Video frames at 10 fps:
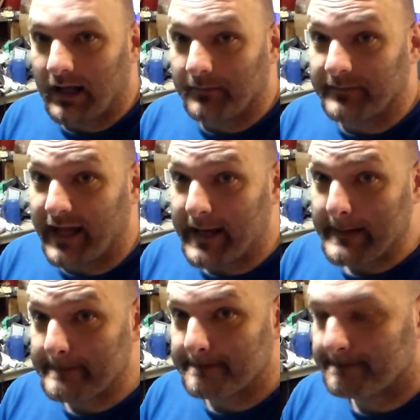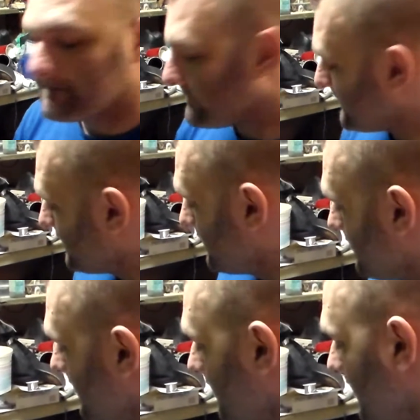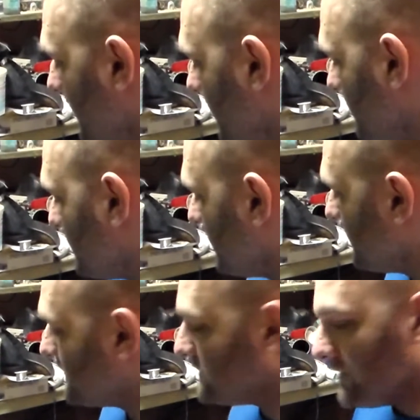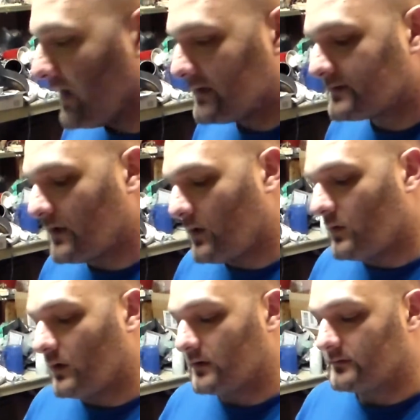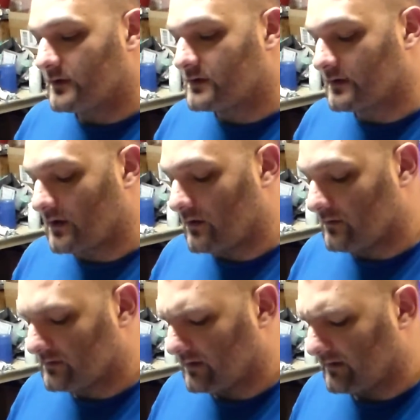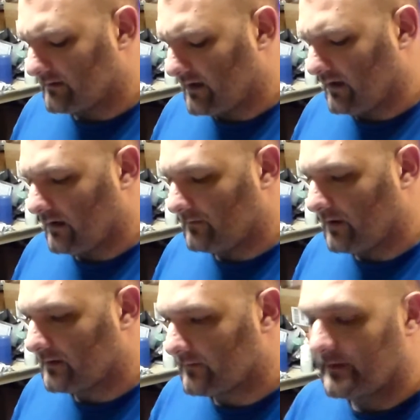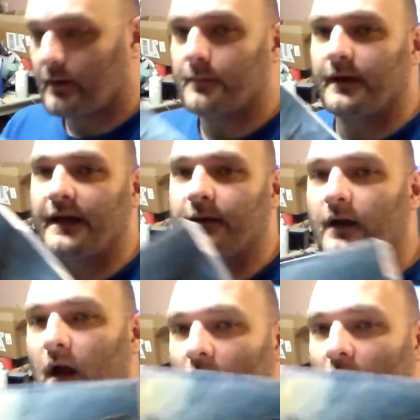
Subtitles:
update. And pretty much you guys know, well, you should know, because I think I uploaded the video, but anyway,